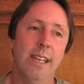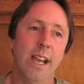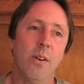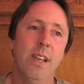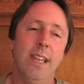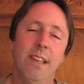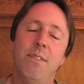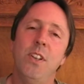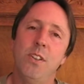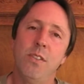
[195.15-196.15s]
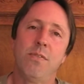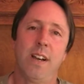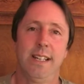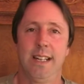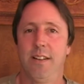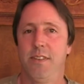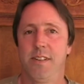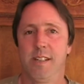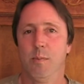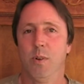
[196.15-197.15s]
Now, if you do find out
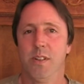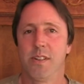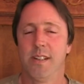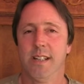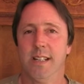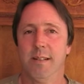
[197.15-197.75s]
that someone's